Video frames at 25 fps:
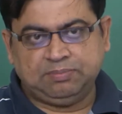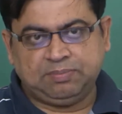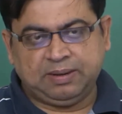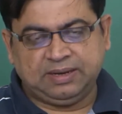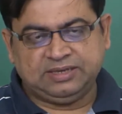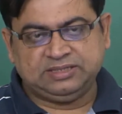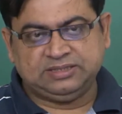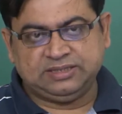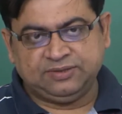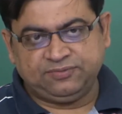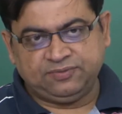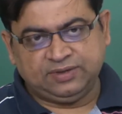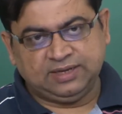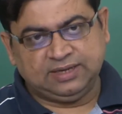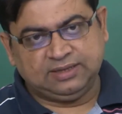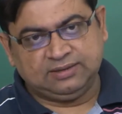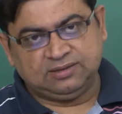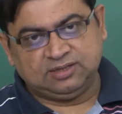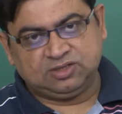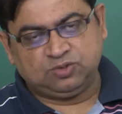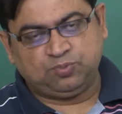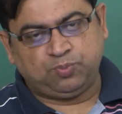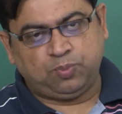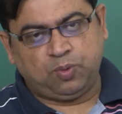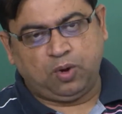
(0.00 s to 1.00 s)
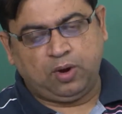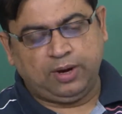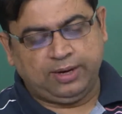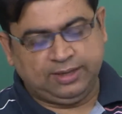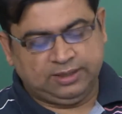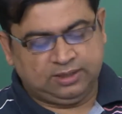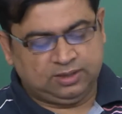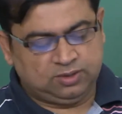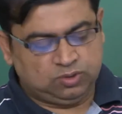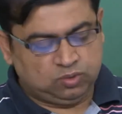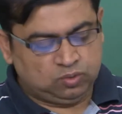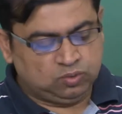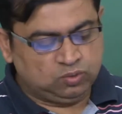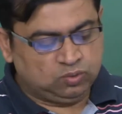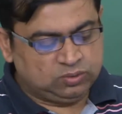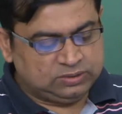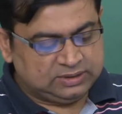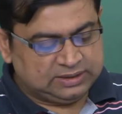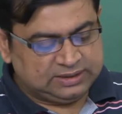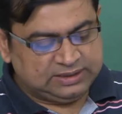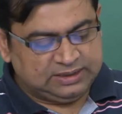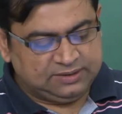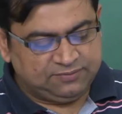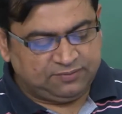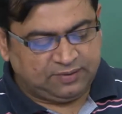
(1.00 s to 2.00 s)
by shifting this point to
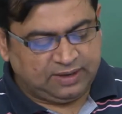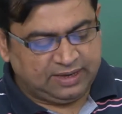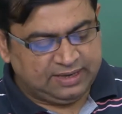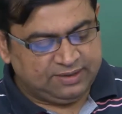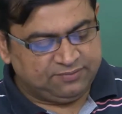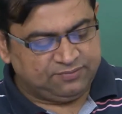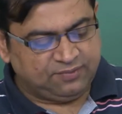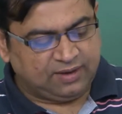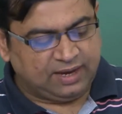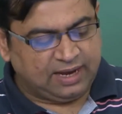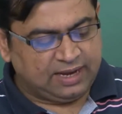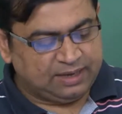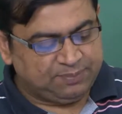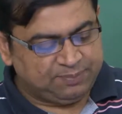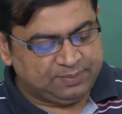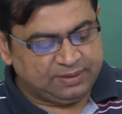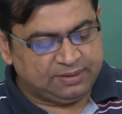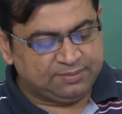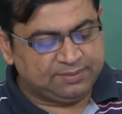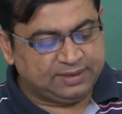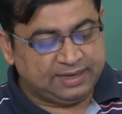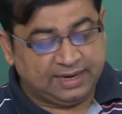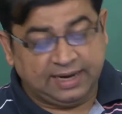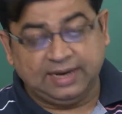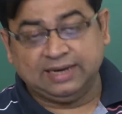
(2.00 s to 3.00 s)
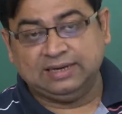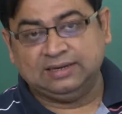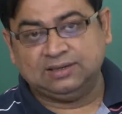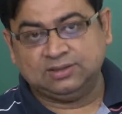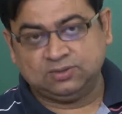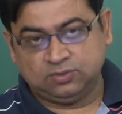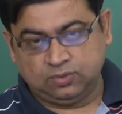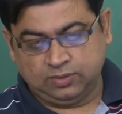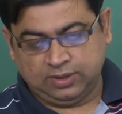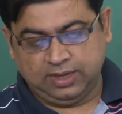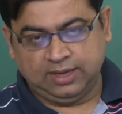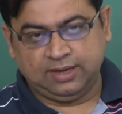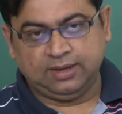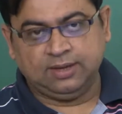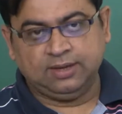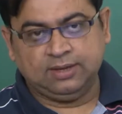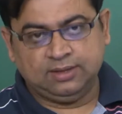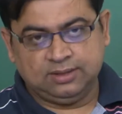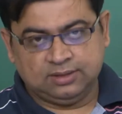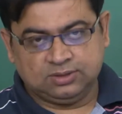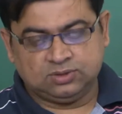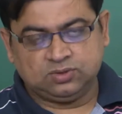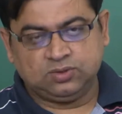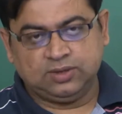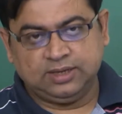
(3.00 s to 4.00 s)
35 RPM ahead. Okay.
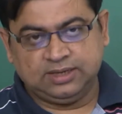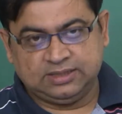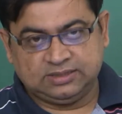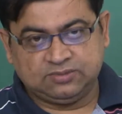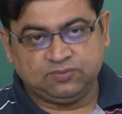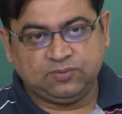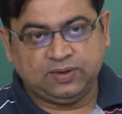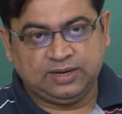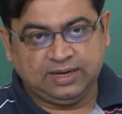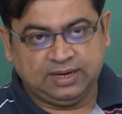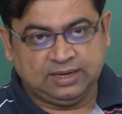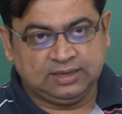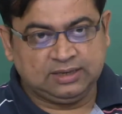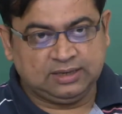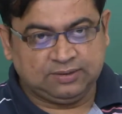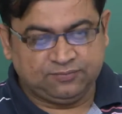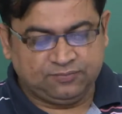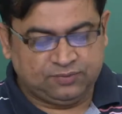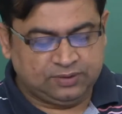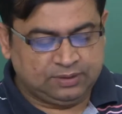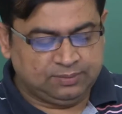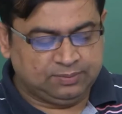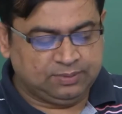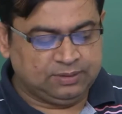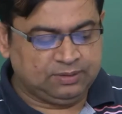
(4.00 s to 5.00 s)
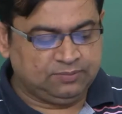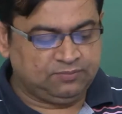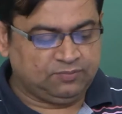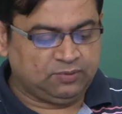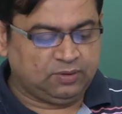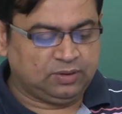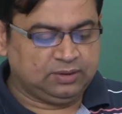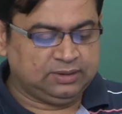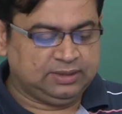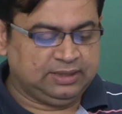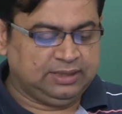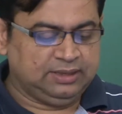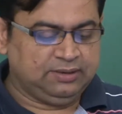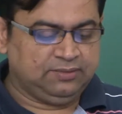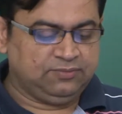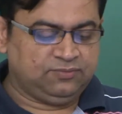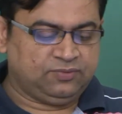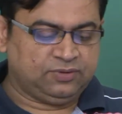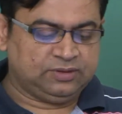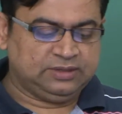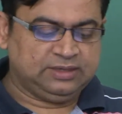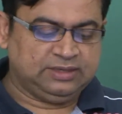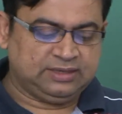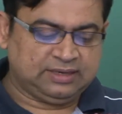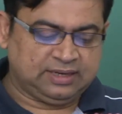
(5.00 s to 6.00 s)
So, it is very uncomfortable for
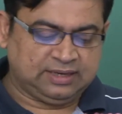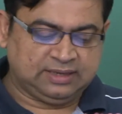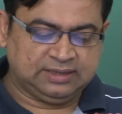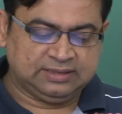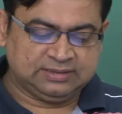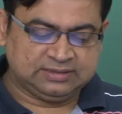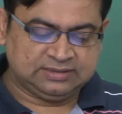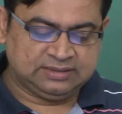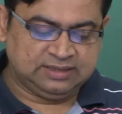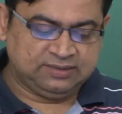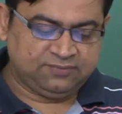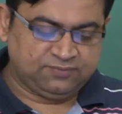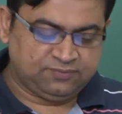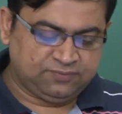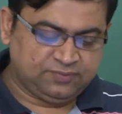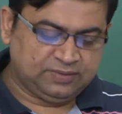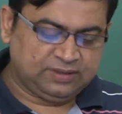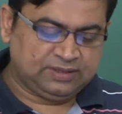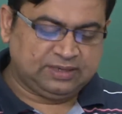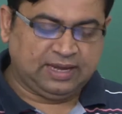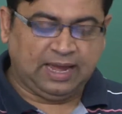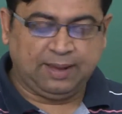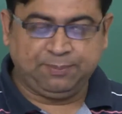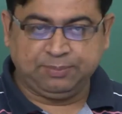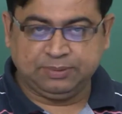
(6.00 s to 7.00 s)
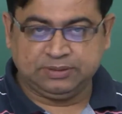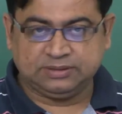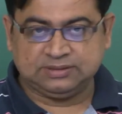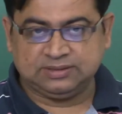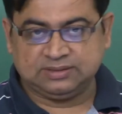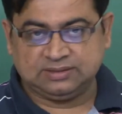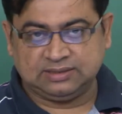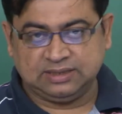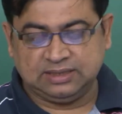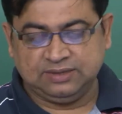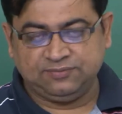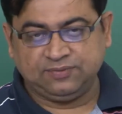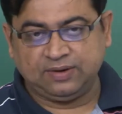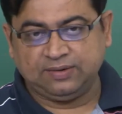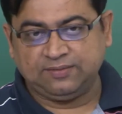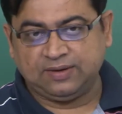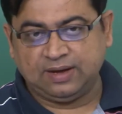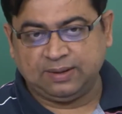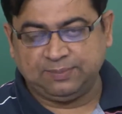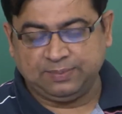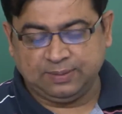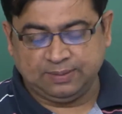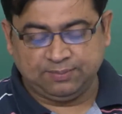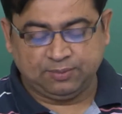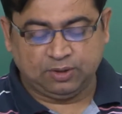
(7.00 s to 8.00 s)
the truckers if it happens 35
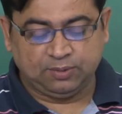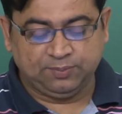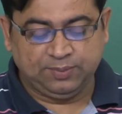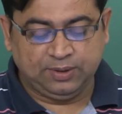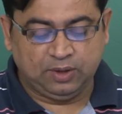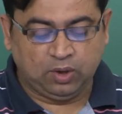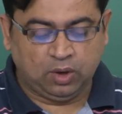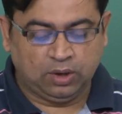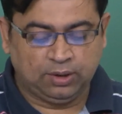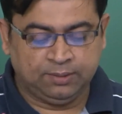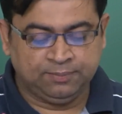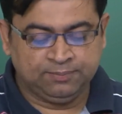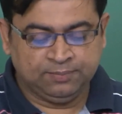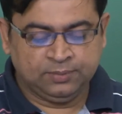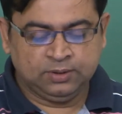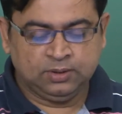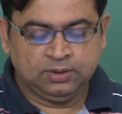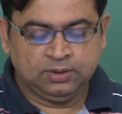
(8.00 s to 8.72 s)
RPM or beyond.